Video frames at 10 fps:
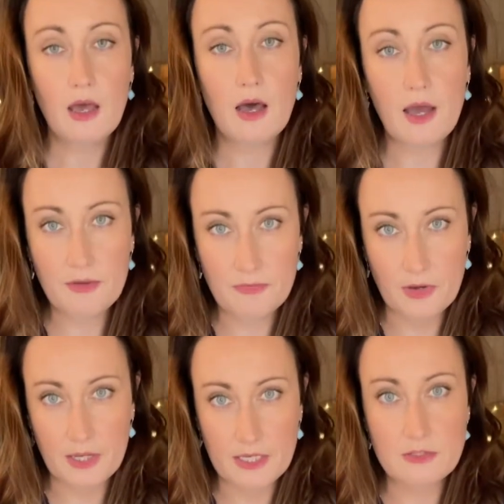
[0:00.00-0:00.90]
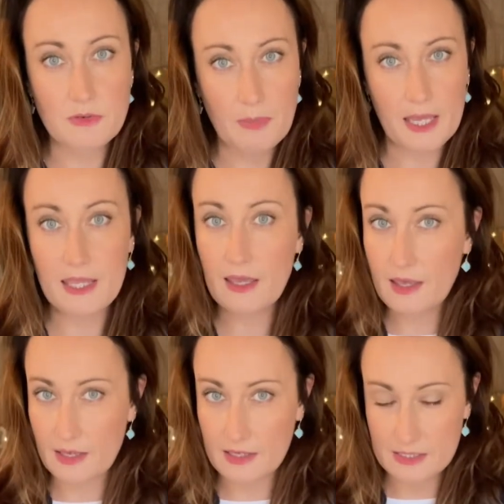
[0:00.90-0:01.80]
I find Rudbeckia
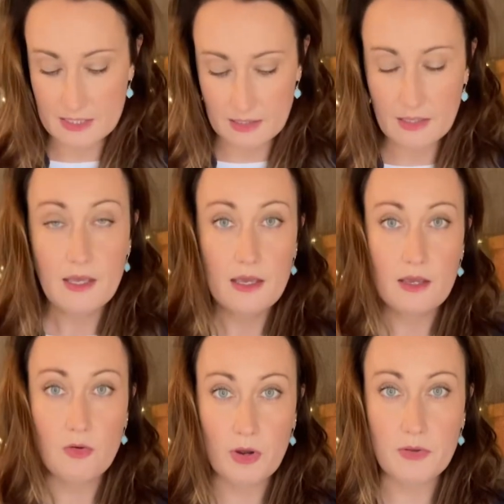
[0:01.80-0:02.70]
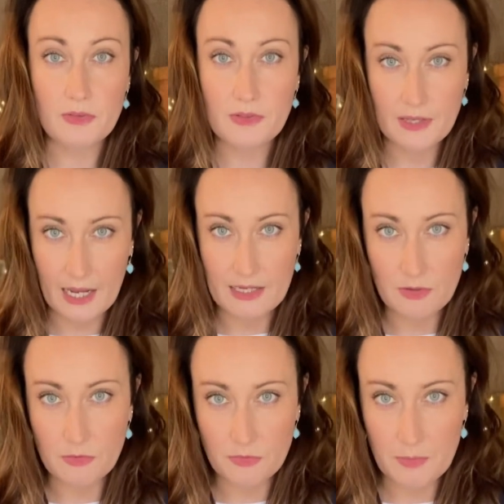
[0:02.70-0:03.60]
hirta grows as an
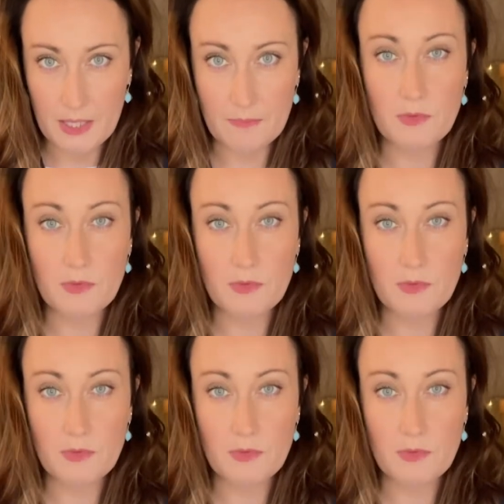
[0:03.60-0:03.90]
annual for me.